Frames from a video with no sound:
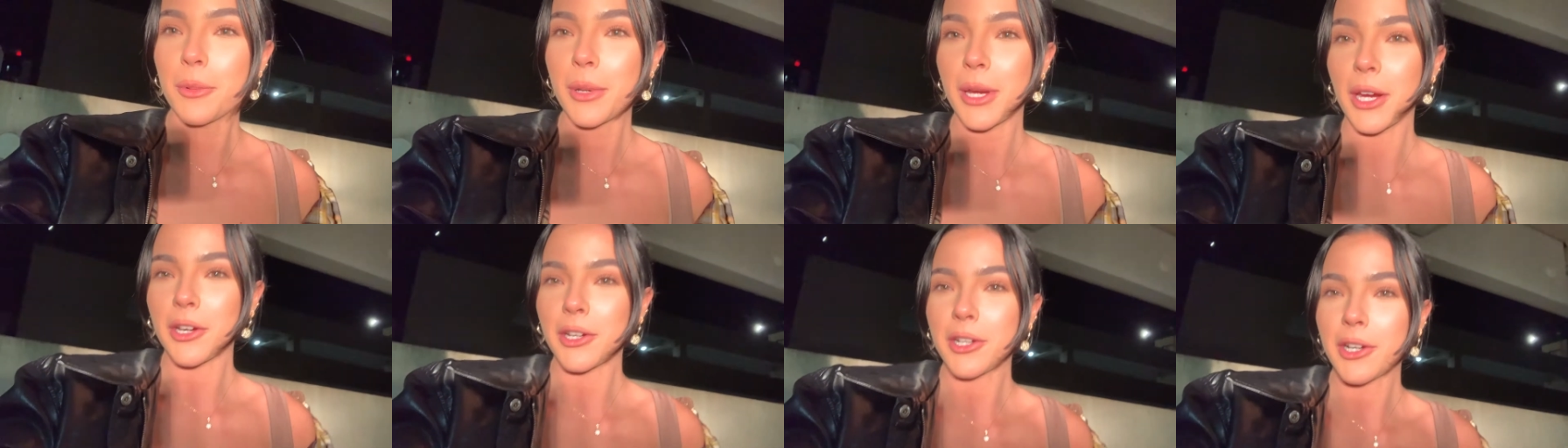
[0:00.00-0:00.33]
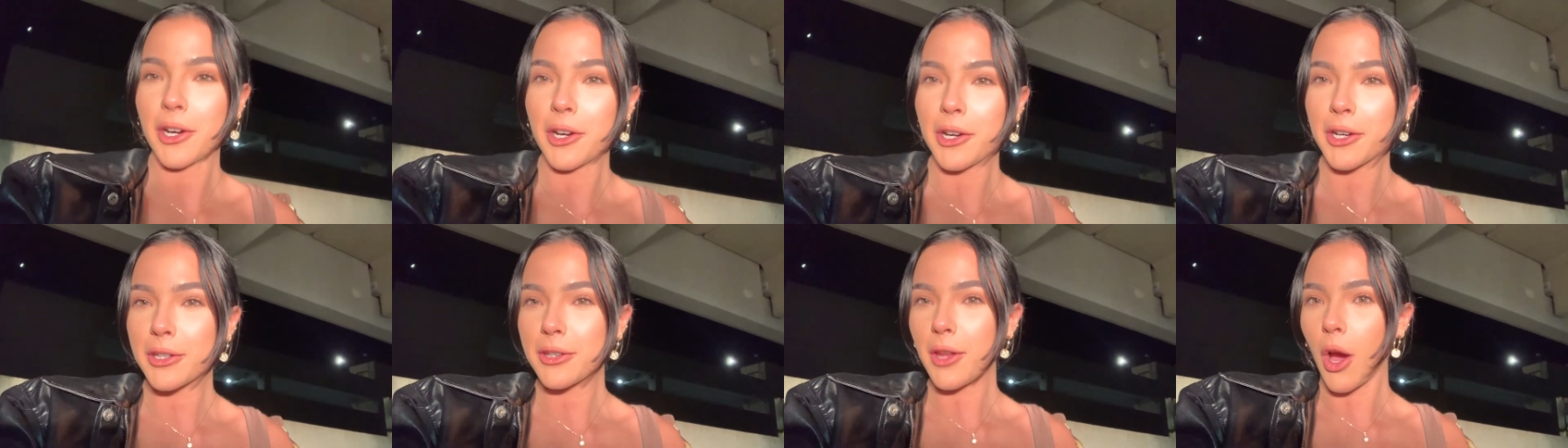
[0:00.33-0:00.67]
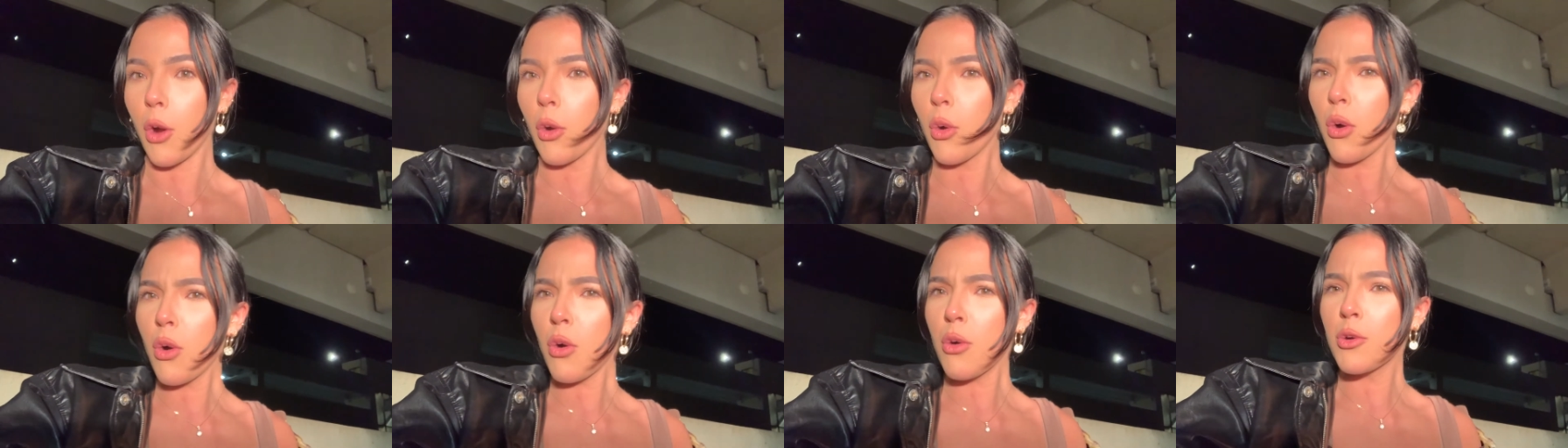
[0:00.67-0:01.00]
we are currently.
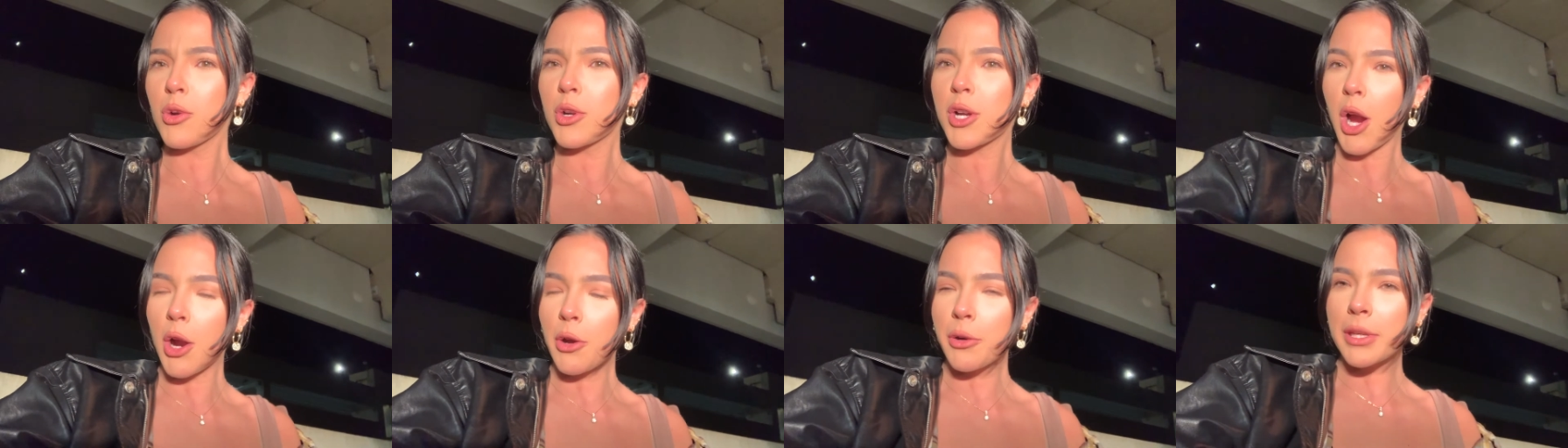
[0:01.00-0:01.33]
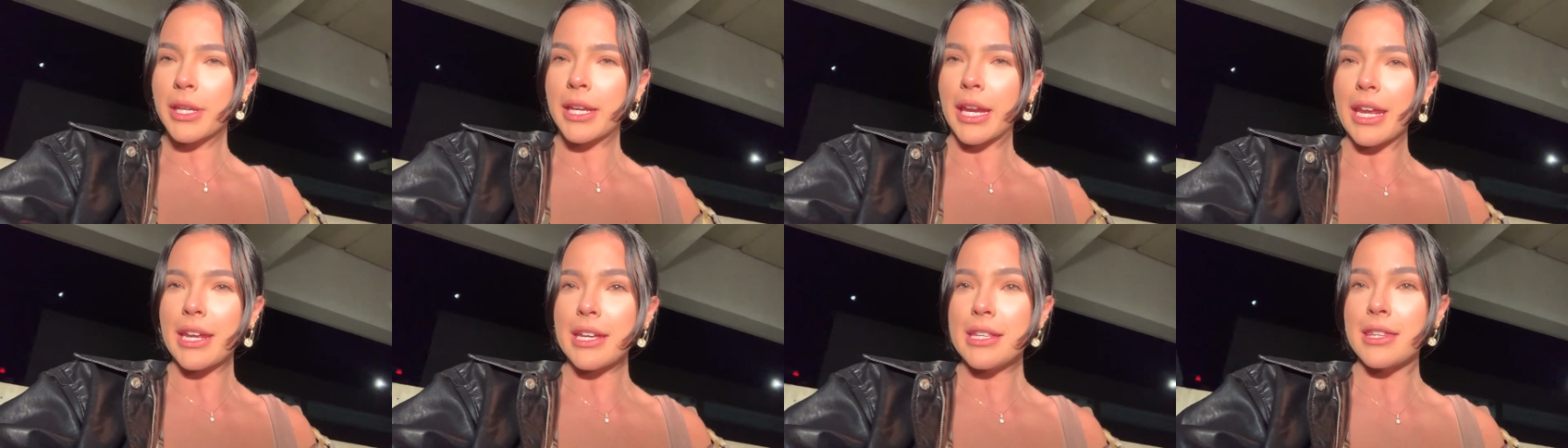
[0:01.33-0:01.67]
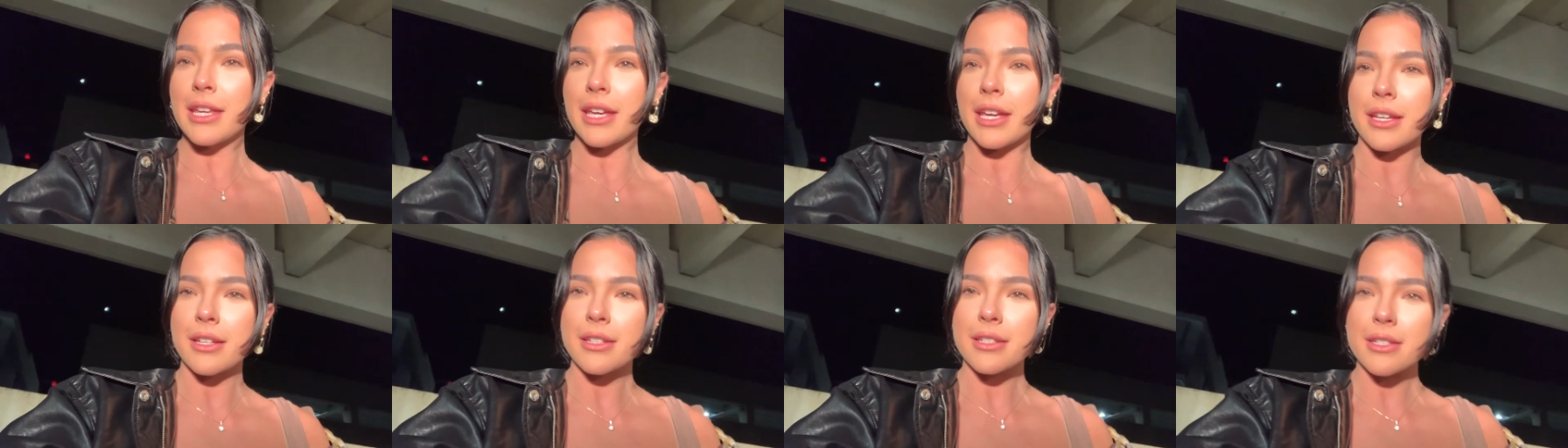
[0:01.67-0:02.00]
Oh, Cody, get in
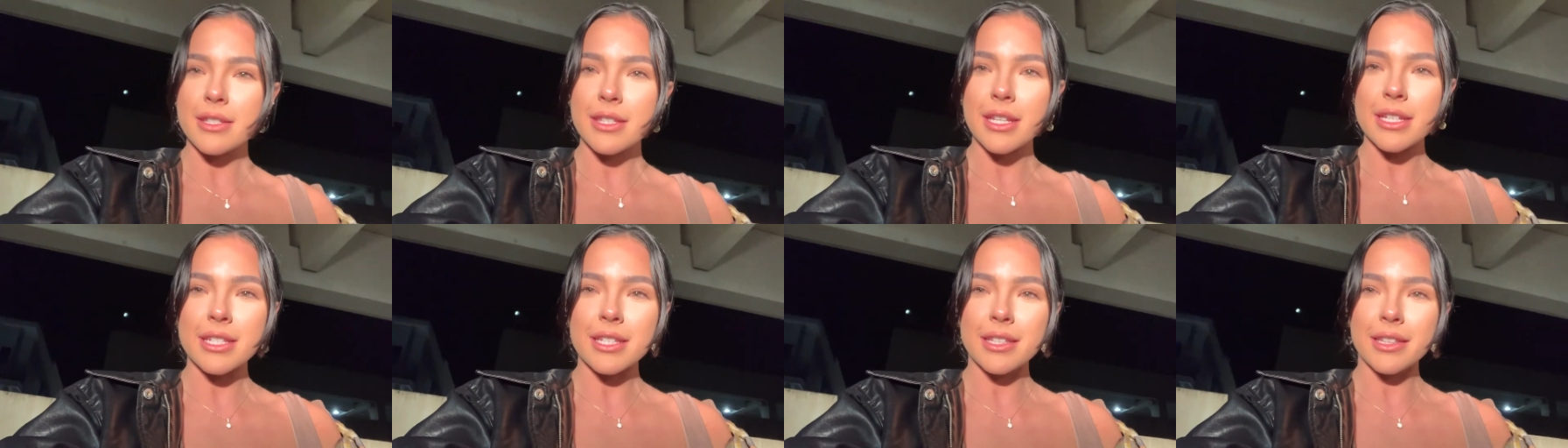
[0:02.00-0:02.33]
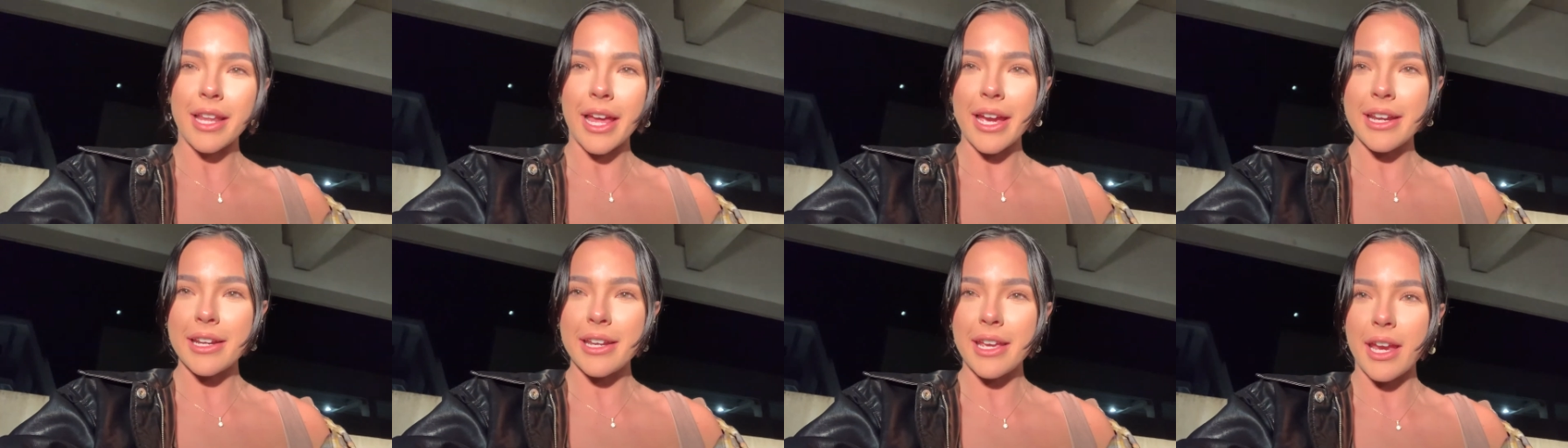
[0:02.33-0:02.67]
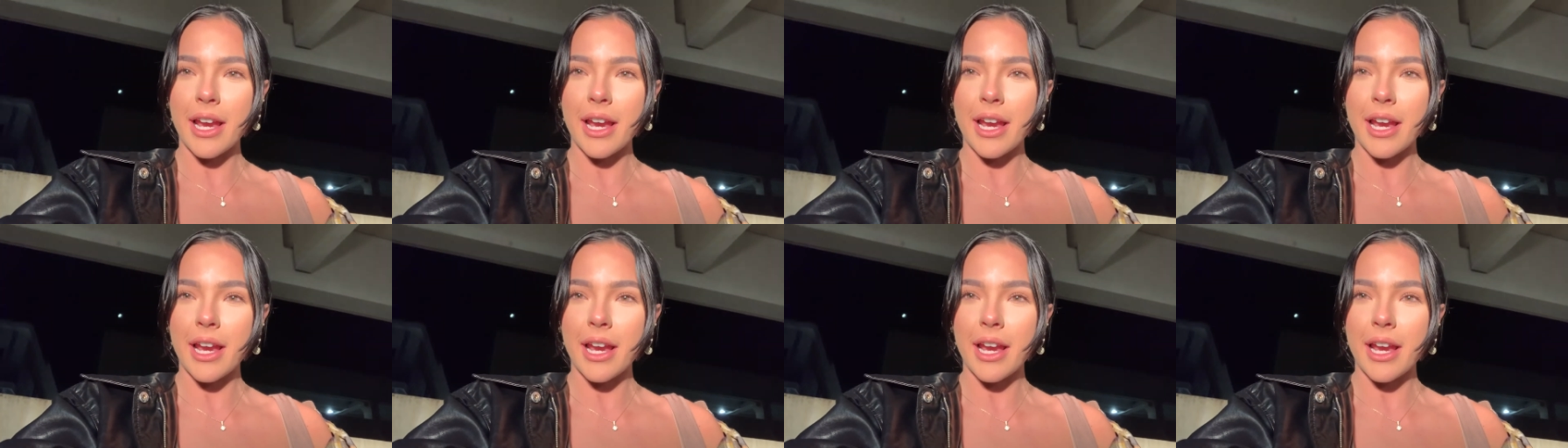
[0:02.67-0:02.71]
this. This lighting.